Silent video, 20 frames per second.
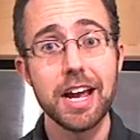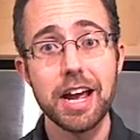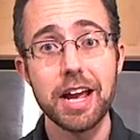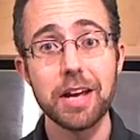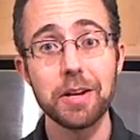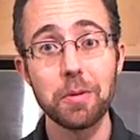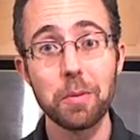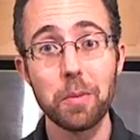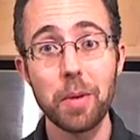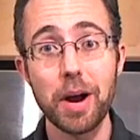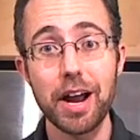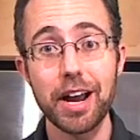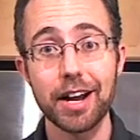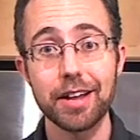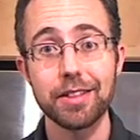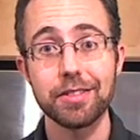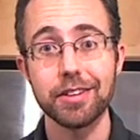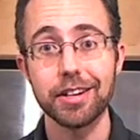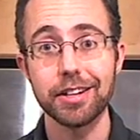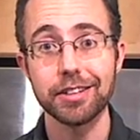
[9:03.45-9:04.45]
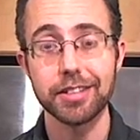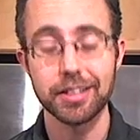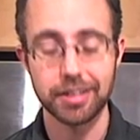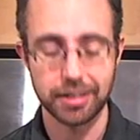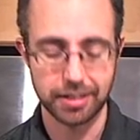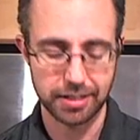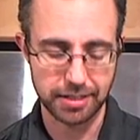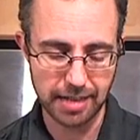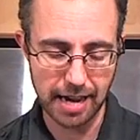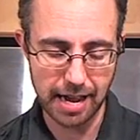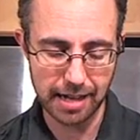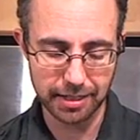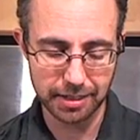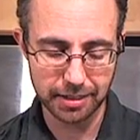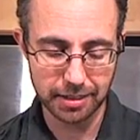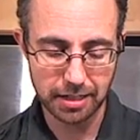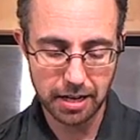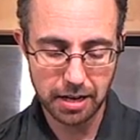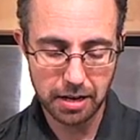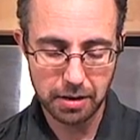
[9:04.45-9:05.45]
in a way, I think, to the
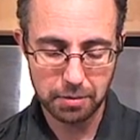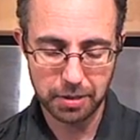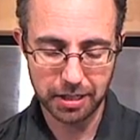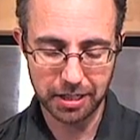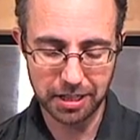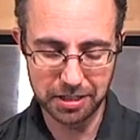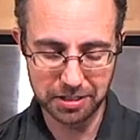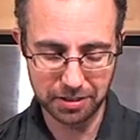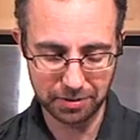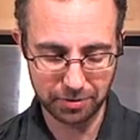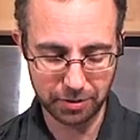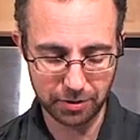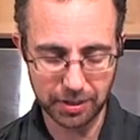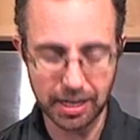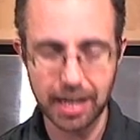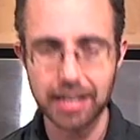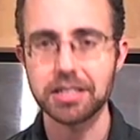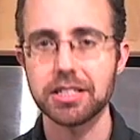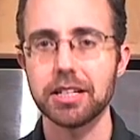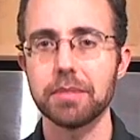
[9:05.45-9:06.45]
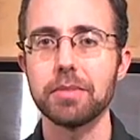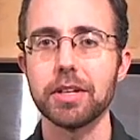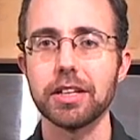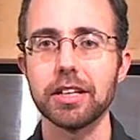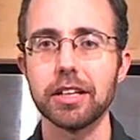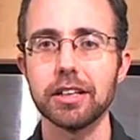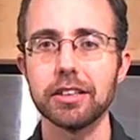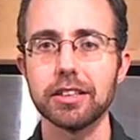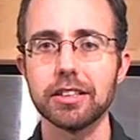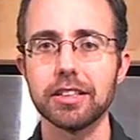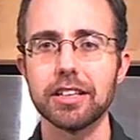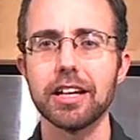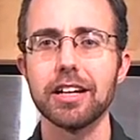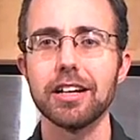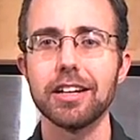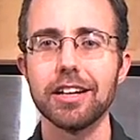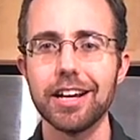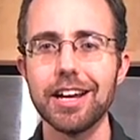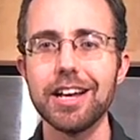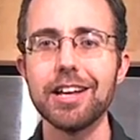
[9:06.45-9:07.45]
salad, because if you've got something
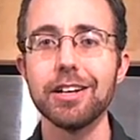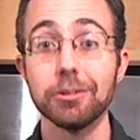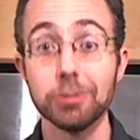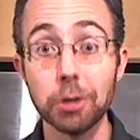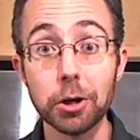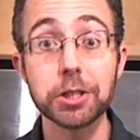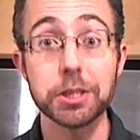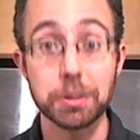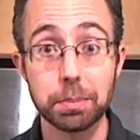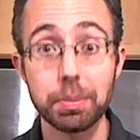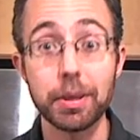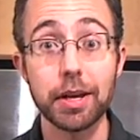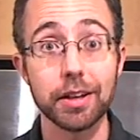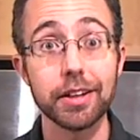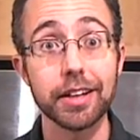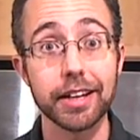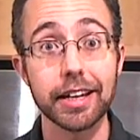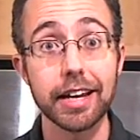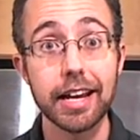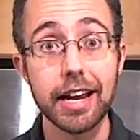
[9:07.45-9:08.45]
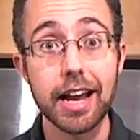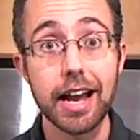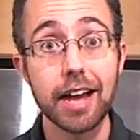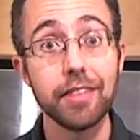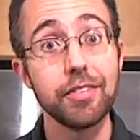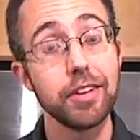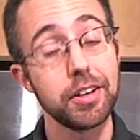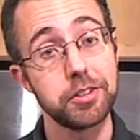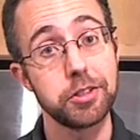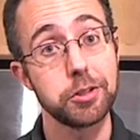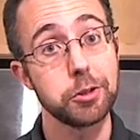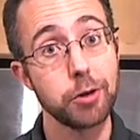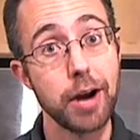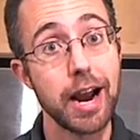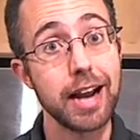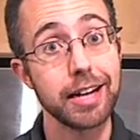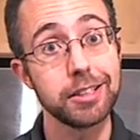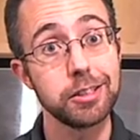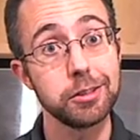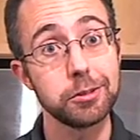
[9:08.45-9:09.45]
that it looks appealing and that's
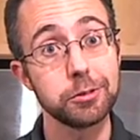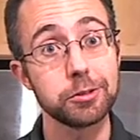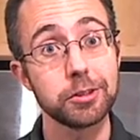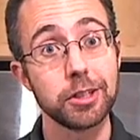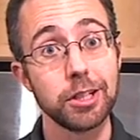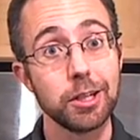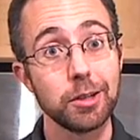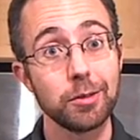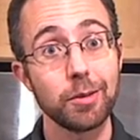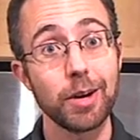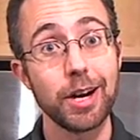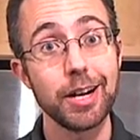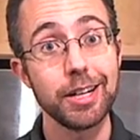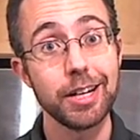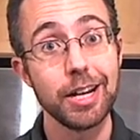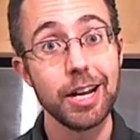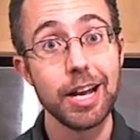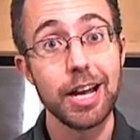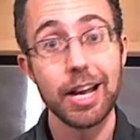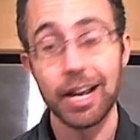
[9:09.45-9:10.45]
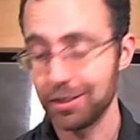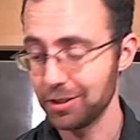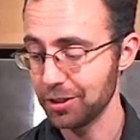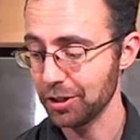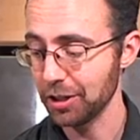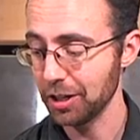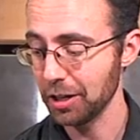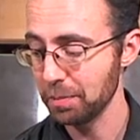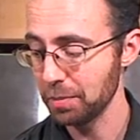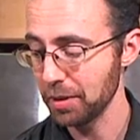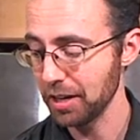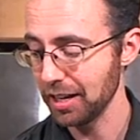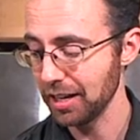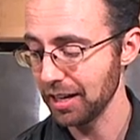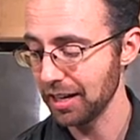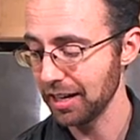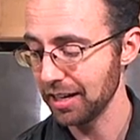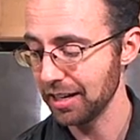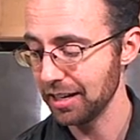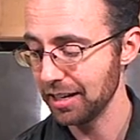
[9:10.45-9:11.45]
attractive, right, it's going to be
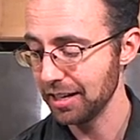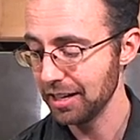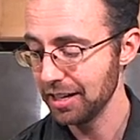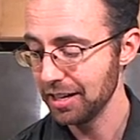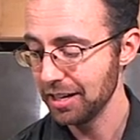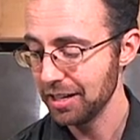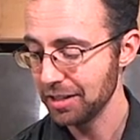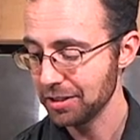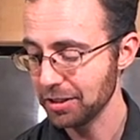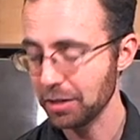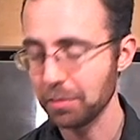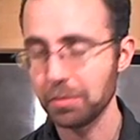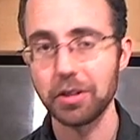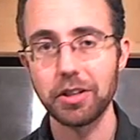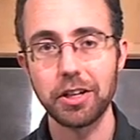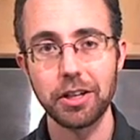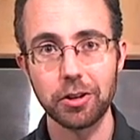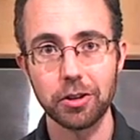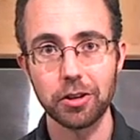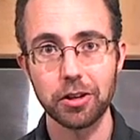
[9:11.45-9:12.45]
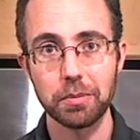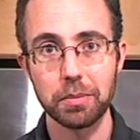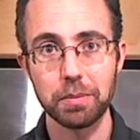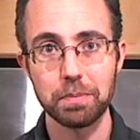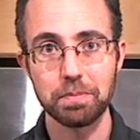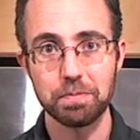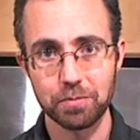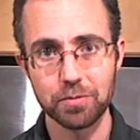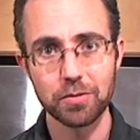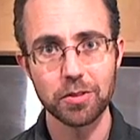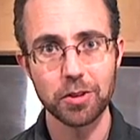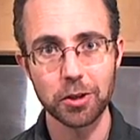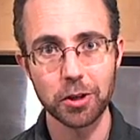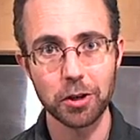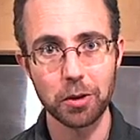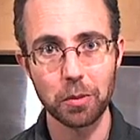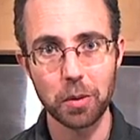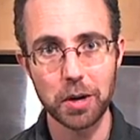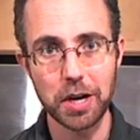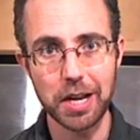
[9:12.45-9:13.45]
something that you're going
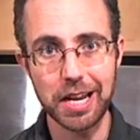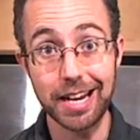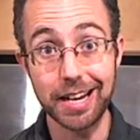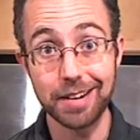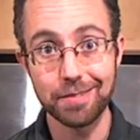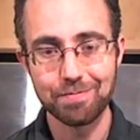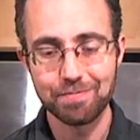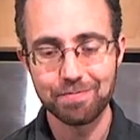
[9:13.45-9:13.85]
to want to eat.